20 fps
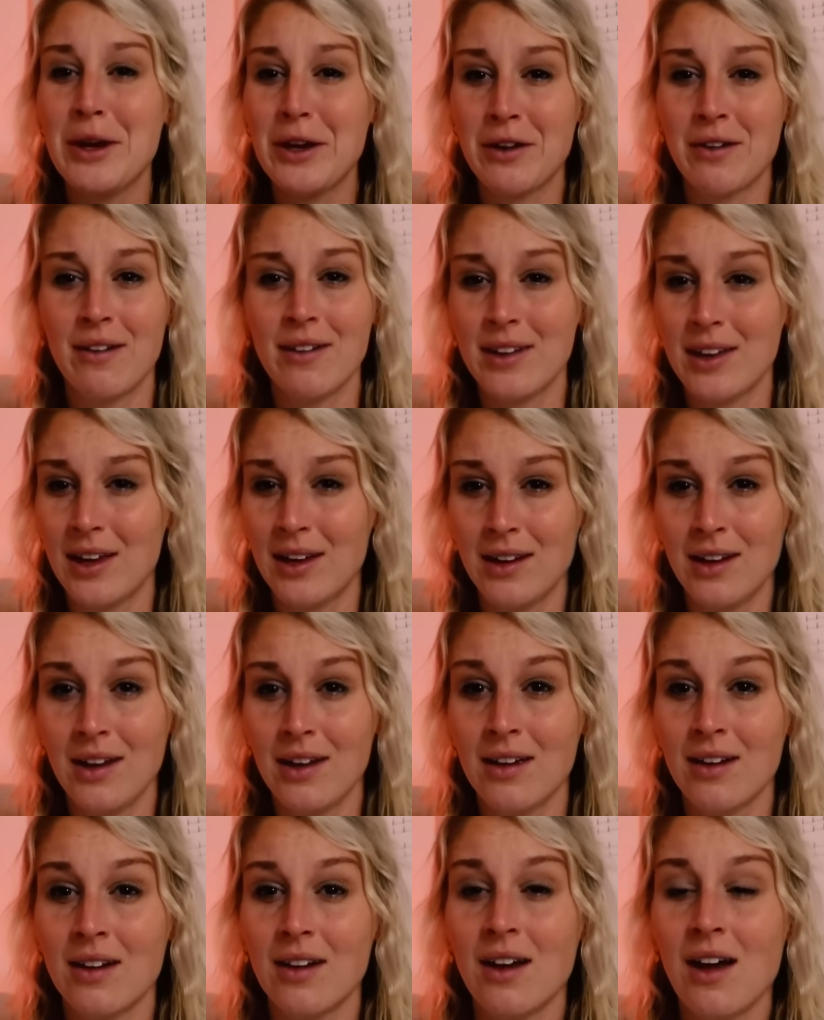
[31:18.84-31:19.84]
am I not getting?
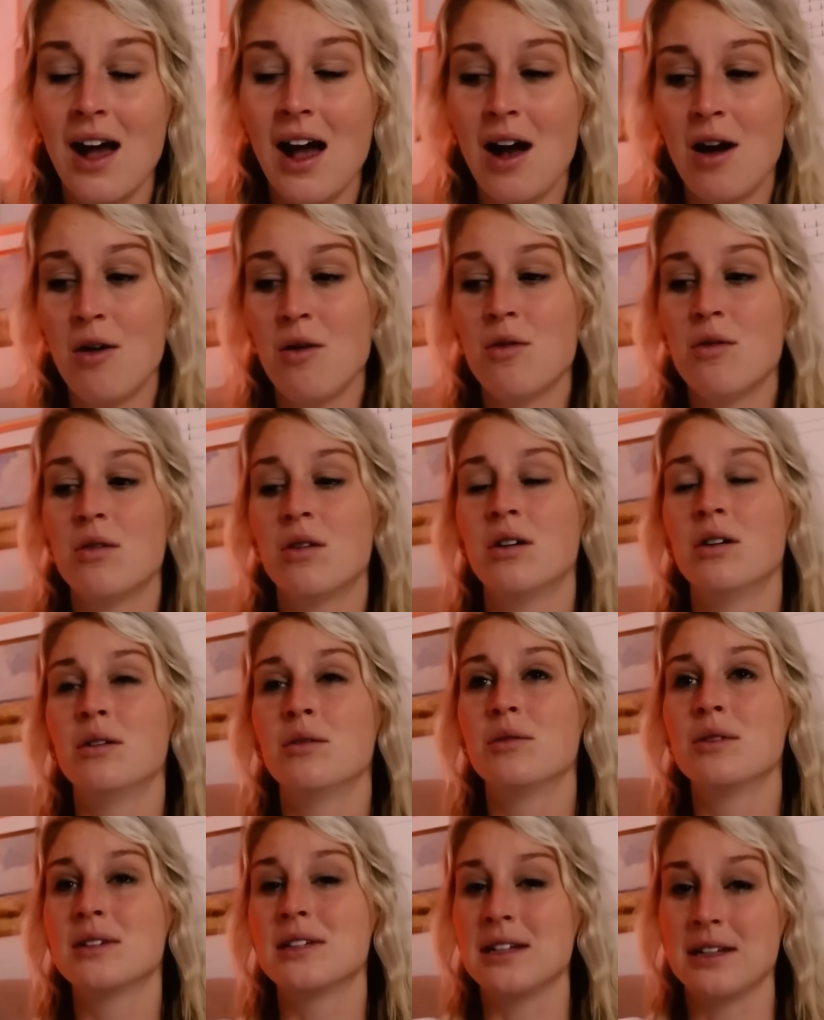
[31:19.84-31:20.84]
How
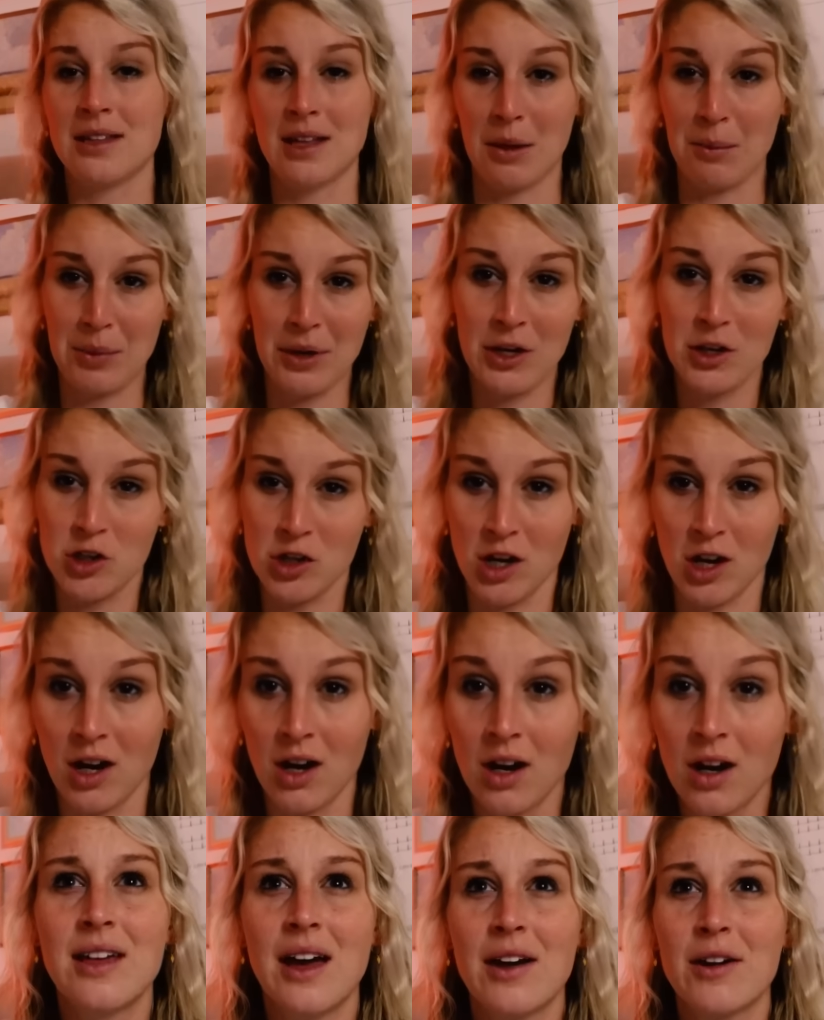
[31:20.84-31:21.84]
was he in that picture?
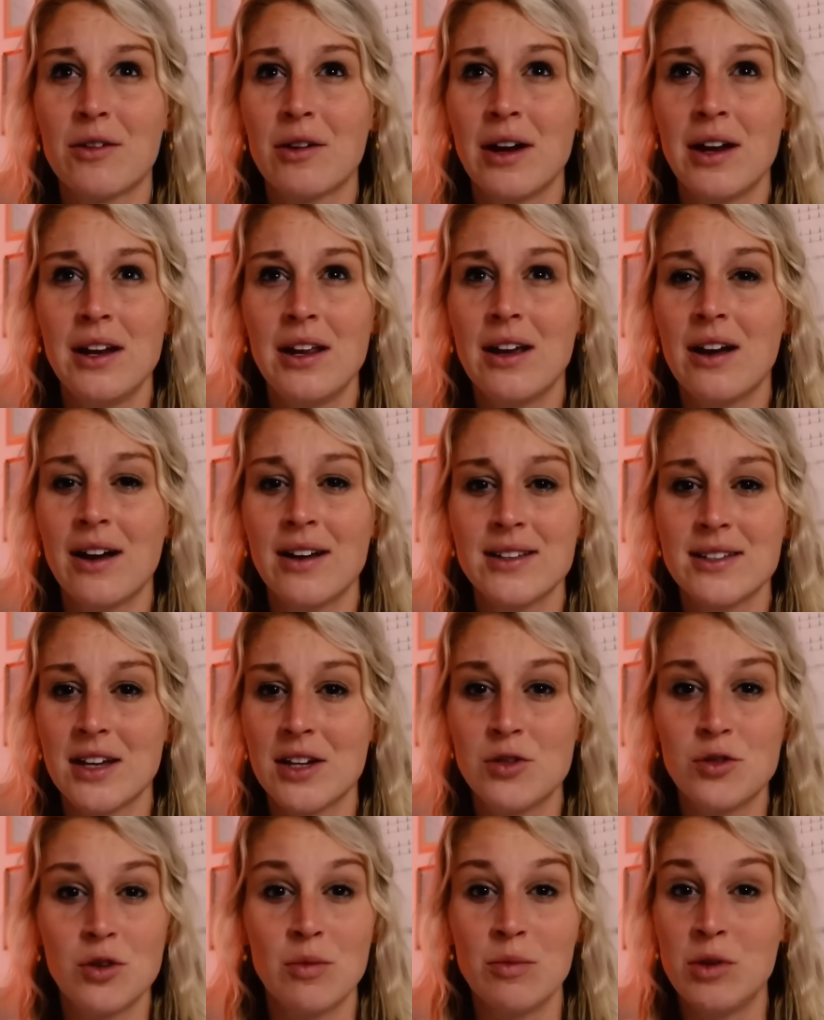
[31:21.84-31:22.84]
That Grady guy
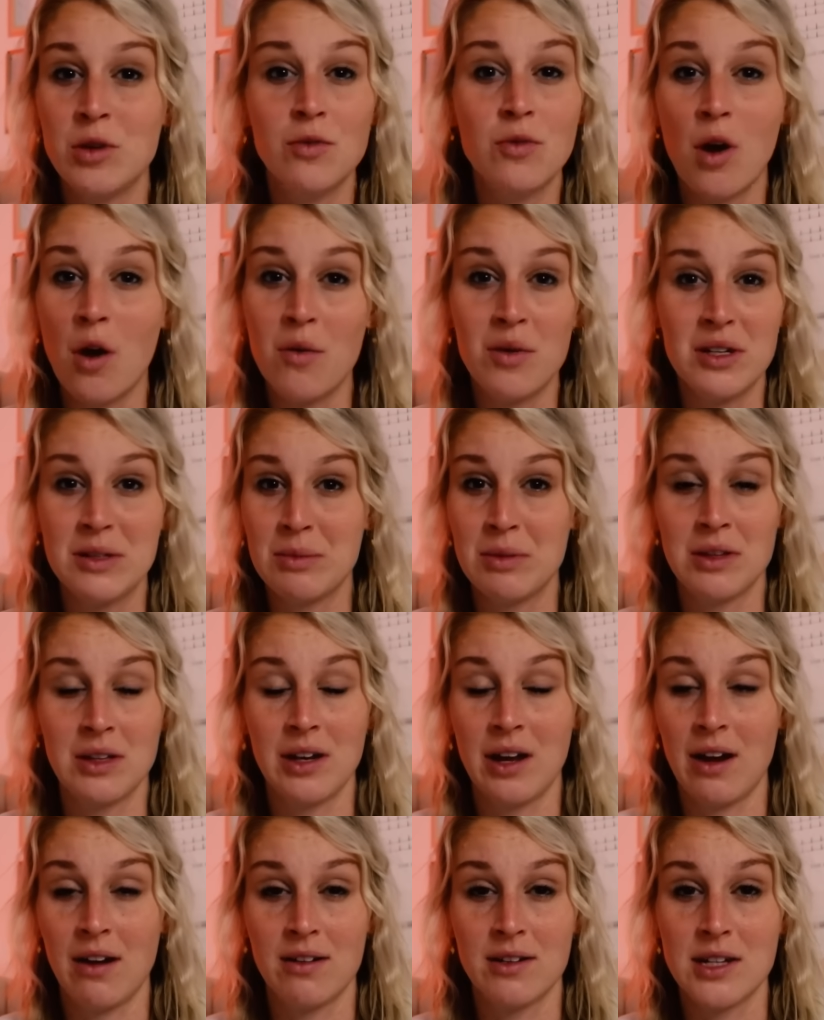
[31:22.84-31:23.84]
said to him, you've always been the
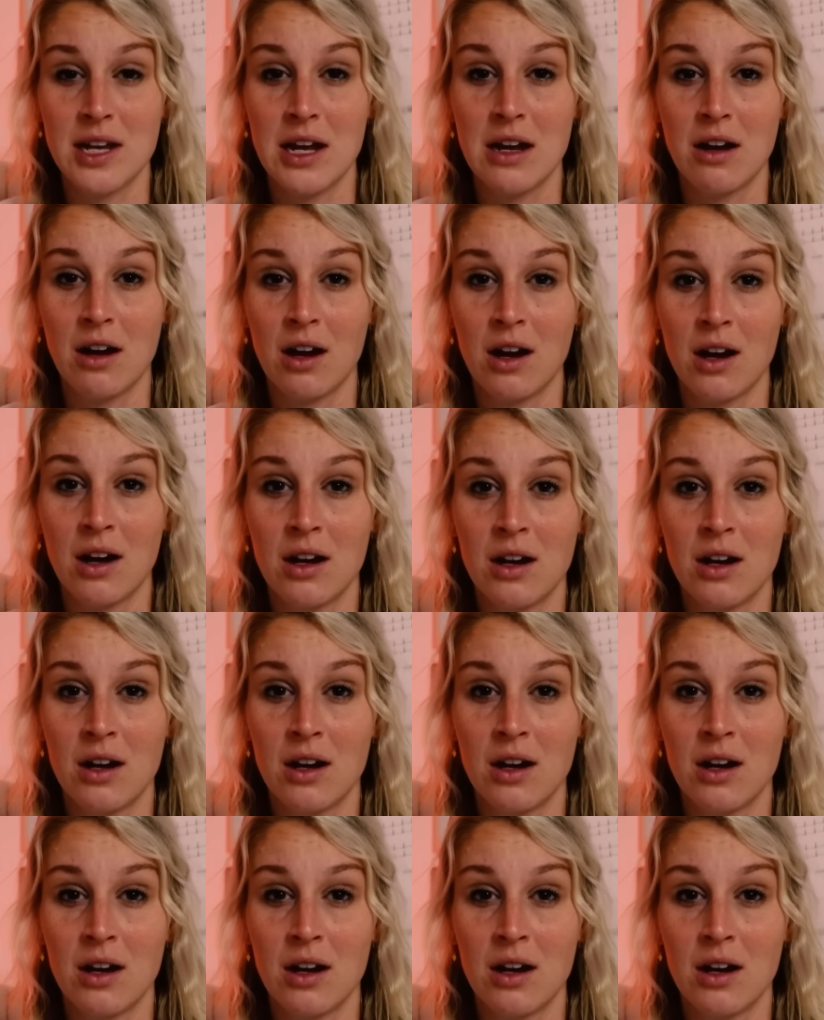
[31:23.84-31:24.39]
caretaker